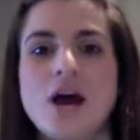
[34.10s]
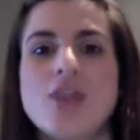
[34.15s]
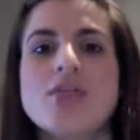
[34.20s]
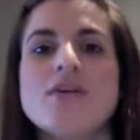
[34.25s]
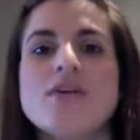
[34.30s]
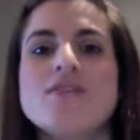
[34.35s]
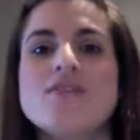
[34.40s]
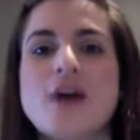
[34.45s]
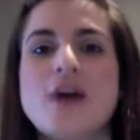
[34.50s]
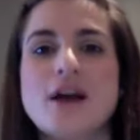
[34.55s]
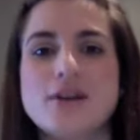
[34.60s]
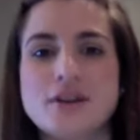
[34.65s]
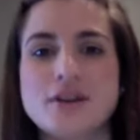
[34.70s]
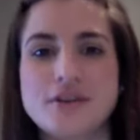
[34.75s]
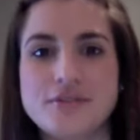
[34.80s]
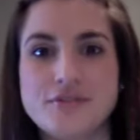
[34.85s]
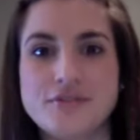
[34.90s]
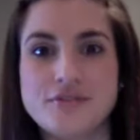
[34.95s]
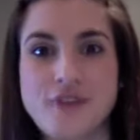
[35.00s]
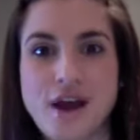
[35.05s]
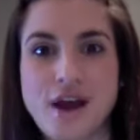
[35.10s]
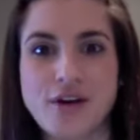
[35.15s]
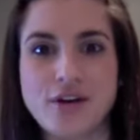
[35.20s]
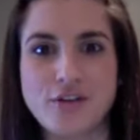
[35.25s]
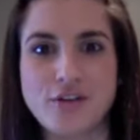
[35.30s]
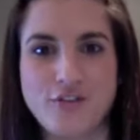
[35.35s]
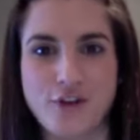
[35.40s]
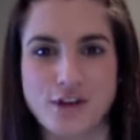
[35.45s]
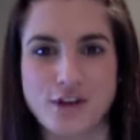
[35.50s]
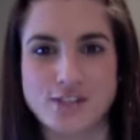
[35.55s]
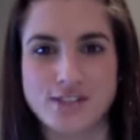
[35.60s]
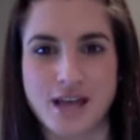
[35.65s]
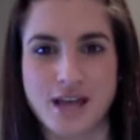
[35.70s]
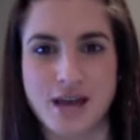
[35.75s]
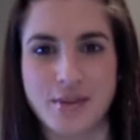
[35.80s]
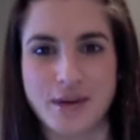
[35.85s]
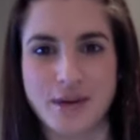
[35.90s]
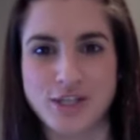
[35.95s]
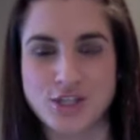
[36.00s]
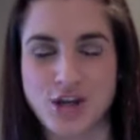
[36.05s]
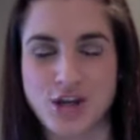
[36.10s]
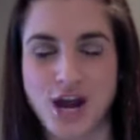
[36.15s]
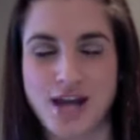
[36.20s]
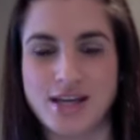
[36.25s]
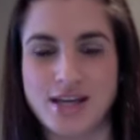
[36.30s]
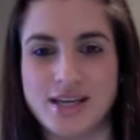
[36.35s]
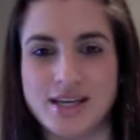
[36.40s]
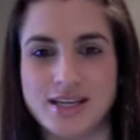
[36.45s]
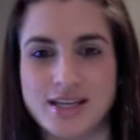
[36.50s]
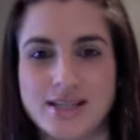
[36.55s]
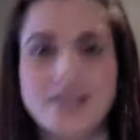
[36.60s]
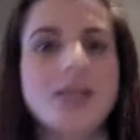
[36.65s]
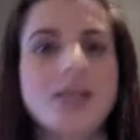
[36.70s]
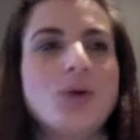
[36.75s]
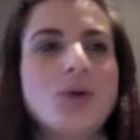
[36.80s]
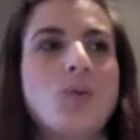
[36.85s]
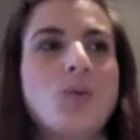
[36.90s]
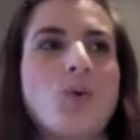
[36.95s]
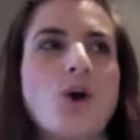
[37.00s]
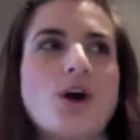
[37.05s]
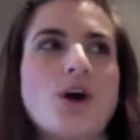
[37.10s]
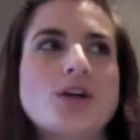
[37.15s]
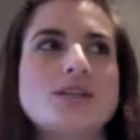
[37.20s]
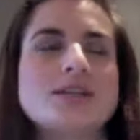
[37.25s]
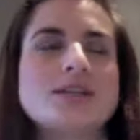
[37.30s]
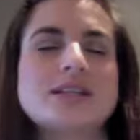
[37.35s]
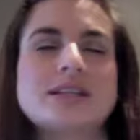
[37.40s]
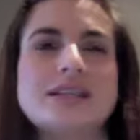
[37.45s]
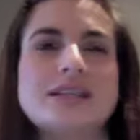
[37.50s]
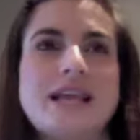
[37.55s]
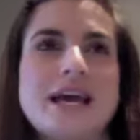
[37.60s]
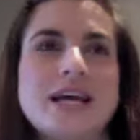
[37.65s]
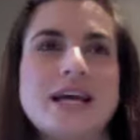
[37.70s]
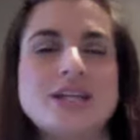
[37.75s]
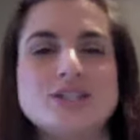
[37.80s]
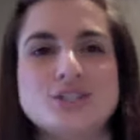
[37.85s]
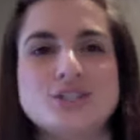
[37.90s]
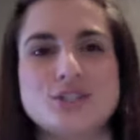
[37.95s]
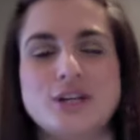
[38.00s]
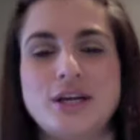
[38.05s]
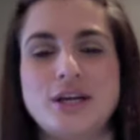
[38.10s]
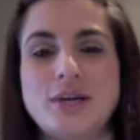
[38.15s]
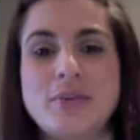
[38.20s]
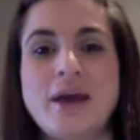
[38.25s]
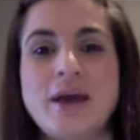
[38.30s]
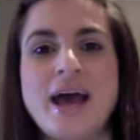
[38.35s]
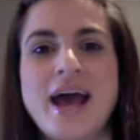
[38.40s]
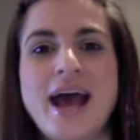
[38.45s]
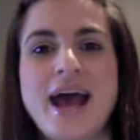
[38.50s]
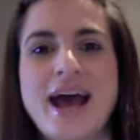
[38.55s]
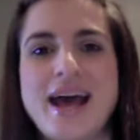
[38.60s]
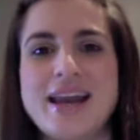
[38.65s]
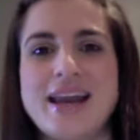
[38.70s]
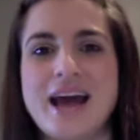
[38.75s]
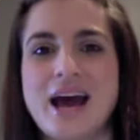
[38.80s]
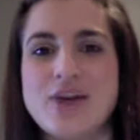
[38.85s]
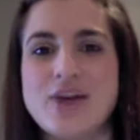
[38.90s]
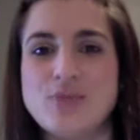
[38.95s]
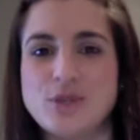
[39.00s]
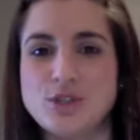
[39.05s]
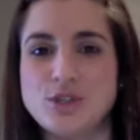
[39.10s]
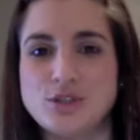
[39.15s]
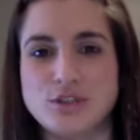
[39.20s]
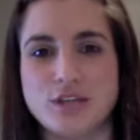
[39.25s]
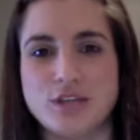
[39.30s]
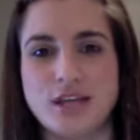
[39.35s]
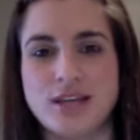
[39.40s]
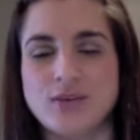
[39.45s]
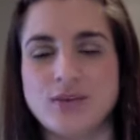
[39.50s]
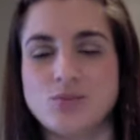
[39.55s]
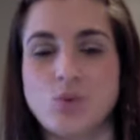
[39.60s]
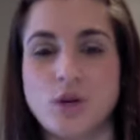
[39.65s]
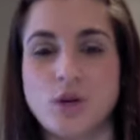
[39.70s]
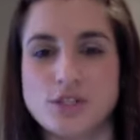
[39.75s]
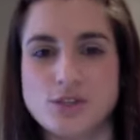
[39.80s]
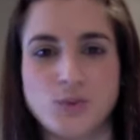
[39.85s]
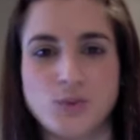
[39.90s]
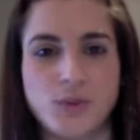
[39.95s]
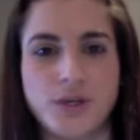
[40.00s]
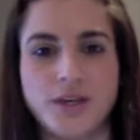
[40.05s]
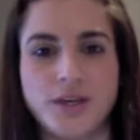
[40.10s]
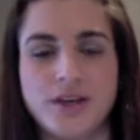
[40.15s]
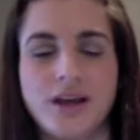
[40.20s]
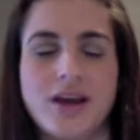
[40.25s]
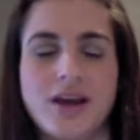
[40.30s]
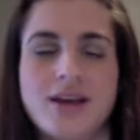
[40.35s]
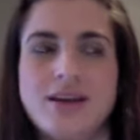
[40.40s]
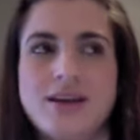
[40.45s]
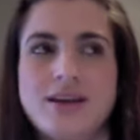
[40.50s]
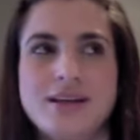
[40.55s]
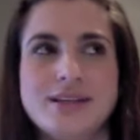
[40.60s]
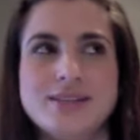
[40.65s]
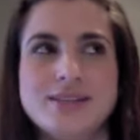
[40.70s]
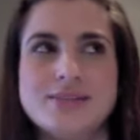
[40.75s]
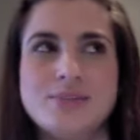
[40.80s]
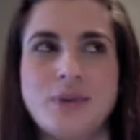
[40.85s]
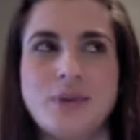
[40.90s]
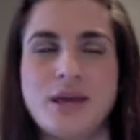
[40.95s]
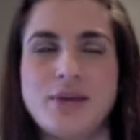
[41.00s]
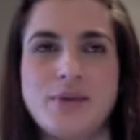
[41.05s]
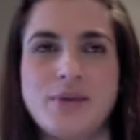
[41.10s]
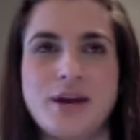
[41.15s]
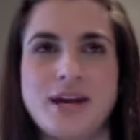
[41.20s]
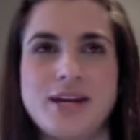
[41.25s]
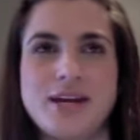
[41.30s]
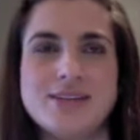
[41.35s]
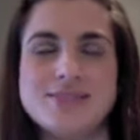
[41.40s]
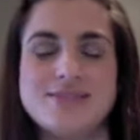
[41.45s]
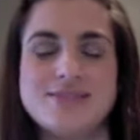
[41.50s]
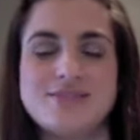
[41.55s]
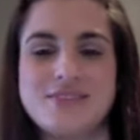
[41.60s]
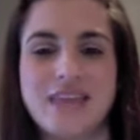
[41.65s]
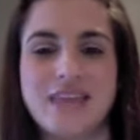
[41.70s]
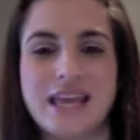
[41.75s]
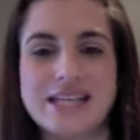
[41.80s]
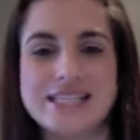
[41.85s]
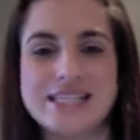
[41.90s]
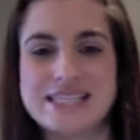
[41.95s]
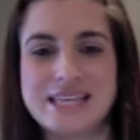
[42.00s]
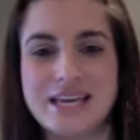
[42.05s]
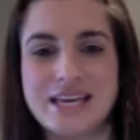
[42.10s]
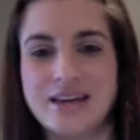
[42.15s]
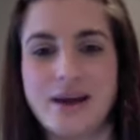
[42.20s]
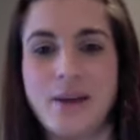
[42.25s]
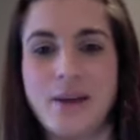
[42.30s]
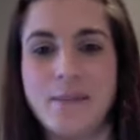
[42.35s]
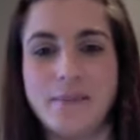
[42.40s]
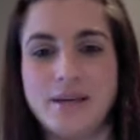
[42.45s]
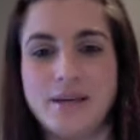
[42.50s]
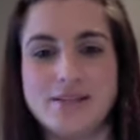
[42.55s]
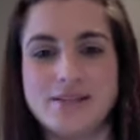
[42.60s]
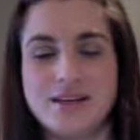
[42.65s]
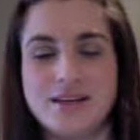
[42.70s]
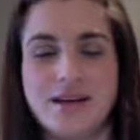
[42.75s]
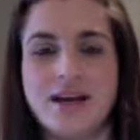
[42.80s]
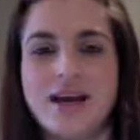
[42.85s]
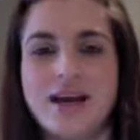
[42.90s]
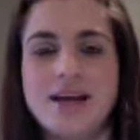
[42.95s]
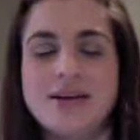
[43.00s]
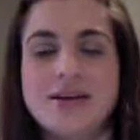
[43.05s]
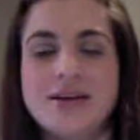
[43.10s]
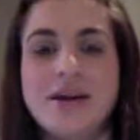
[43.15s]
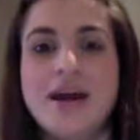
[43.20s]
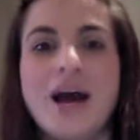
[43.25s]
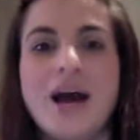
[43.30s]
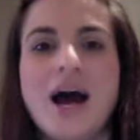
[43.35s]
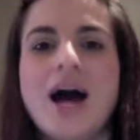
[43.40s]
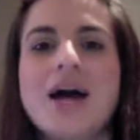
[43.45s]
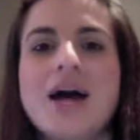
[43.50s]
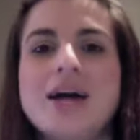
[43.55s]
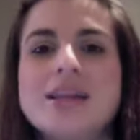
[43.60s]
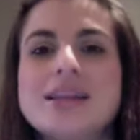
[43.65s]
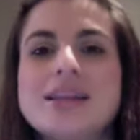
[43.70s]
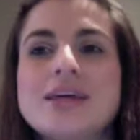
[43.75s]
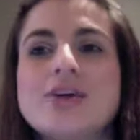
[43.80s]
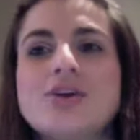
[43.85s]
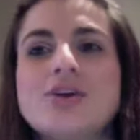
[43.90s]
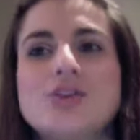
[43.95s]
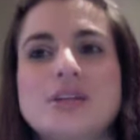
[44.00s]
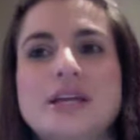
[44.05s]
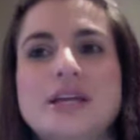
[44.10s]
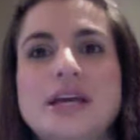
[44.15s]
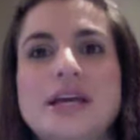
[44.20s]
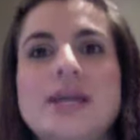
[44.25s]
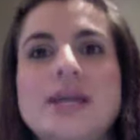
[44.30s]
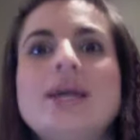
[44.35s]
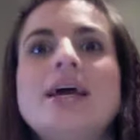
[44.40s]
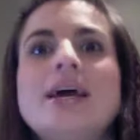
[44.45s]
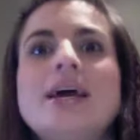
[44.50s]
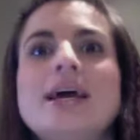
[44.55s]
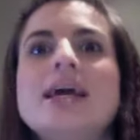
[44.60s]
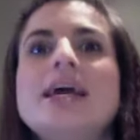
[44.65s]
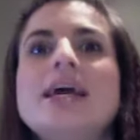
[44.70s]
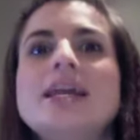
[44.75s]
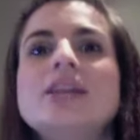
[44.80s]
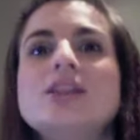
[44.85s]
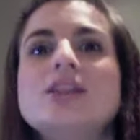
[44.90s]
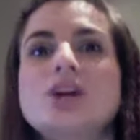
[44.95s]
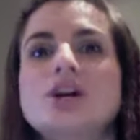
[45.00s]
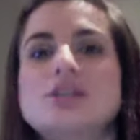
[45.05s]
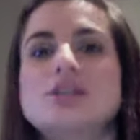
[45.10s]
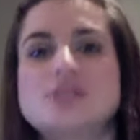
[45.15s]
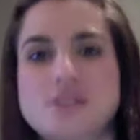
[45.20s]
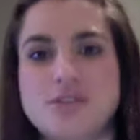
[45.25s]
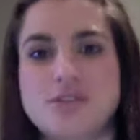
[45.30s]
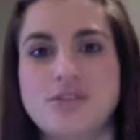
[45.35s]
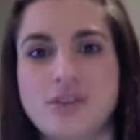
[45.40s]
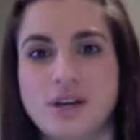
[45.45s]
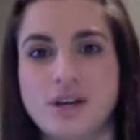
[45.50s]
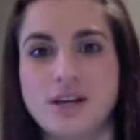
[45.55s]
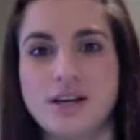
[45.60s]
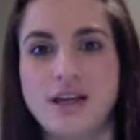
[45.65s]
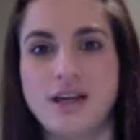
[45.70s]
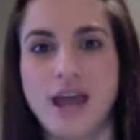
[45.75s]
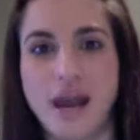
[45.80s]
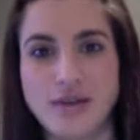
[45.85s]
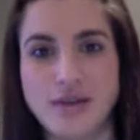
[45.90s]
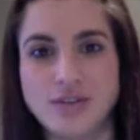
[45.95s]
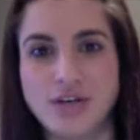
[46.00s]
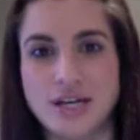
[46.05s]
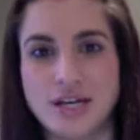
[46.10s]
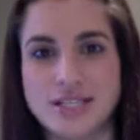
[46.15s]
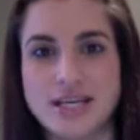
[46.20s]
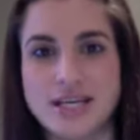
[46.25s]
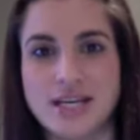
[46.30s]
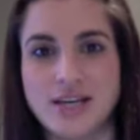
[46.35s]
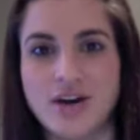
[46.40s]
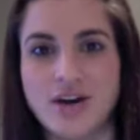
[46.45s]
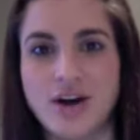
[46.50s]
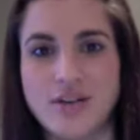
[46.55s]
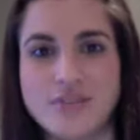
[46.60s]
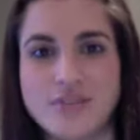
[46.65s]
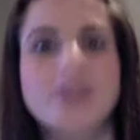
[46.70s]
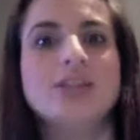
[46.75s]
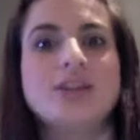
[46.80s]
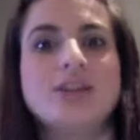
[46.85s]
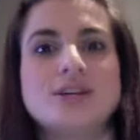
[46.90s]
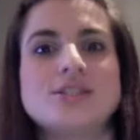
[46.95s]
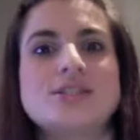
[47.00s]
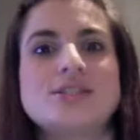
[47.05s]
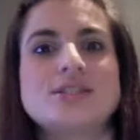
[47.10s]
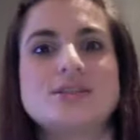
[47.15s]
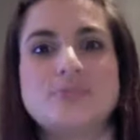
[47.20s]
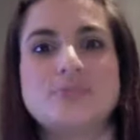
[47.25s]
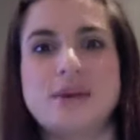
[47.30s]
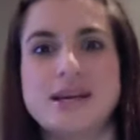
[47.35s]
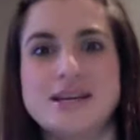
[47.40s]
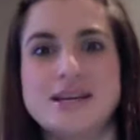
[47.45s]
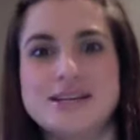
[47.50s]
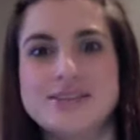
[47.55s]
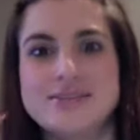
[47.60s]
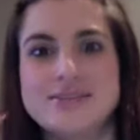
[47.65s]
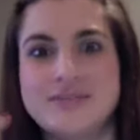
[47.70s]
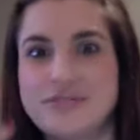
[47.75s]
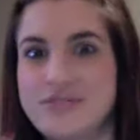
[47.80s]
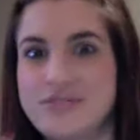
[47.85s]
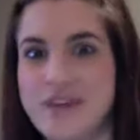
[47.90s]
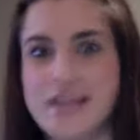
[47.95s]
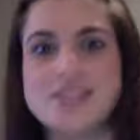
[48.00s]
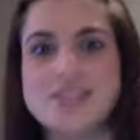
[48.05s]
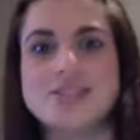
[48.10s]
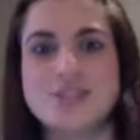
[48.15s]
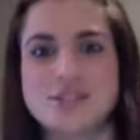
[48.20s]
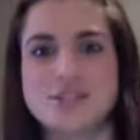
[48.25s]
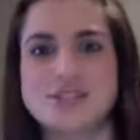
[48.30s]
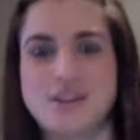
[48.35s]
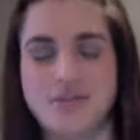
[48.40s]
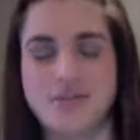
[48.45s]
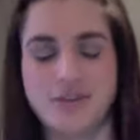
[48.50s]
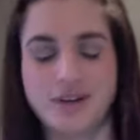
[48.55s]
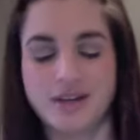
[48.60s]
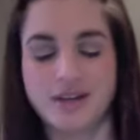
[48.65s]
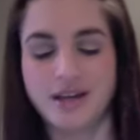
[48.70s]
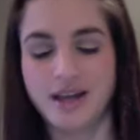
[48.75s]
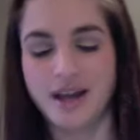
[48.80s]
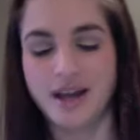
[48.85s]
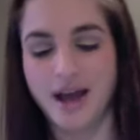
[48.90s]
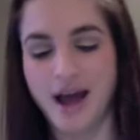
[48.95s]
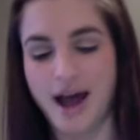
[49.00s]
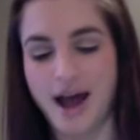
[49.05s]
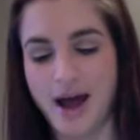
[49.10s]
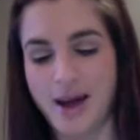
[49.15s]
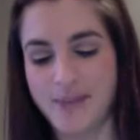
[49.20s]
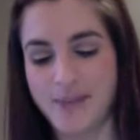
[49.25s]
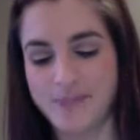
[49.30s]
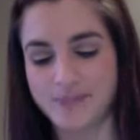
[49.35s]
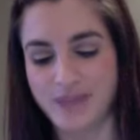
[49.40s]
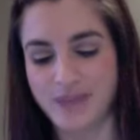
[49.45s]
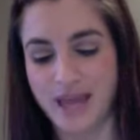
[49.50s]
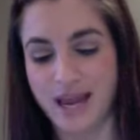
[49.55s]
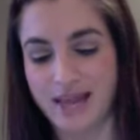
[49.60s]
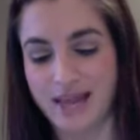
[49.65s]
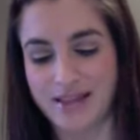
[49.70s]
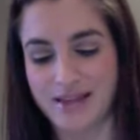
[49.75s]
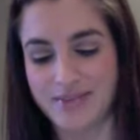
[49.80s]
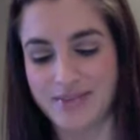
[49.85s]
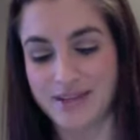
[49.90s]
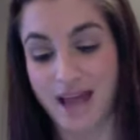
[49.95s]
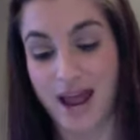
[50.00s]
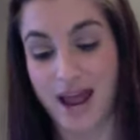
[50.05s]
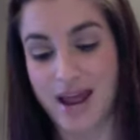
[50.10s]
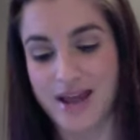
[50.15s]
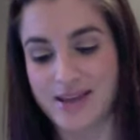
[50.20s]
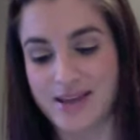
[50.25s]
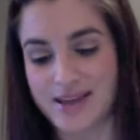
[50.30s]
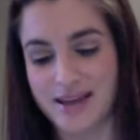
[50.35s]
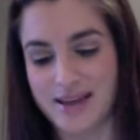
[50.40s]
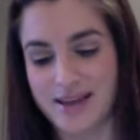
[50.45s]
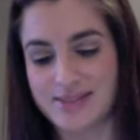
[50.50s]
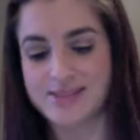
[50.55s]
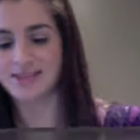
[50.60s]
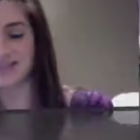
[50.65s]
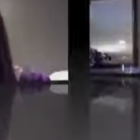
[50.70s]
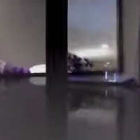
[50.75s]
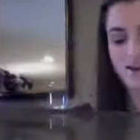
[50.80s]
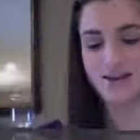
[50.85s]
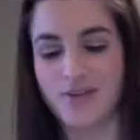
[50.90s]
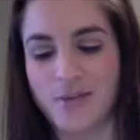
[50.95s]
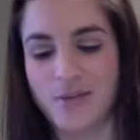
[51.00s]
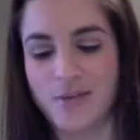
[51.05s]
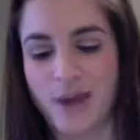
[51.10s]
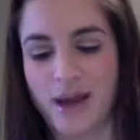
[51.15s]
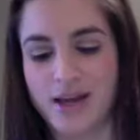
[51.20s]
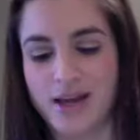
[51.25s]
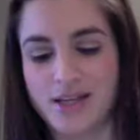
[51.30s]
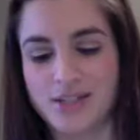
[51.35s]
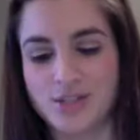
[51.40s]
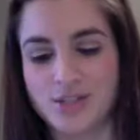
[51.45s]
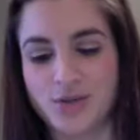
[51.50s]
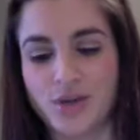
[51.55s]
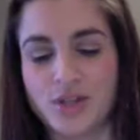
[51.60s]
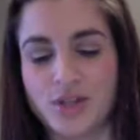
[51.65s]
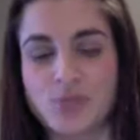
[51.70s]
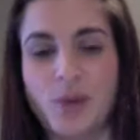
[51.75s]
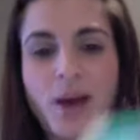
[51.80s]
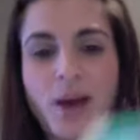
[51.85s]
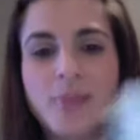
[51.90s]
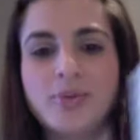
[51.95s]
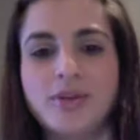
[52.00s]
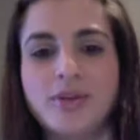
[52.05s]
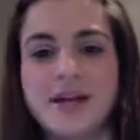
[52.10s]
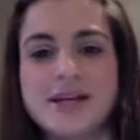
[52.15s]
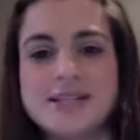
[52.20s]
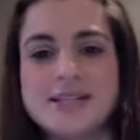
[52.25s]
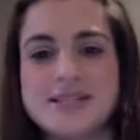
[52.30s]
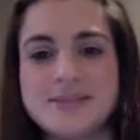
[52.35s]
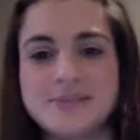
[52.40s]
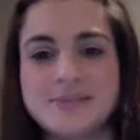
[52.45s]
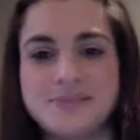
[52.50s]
The very, very first time I tried it, it worked like a dream, and I've been using it once a week, and it's made my skin amazing. I literally, it looks different after I take it off. It looks, my face looks different, and I love it. I can't say enough about it. It's by Bliss,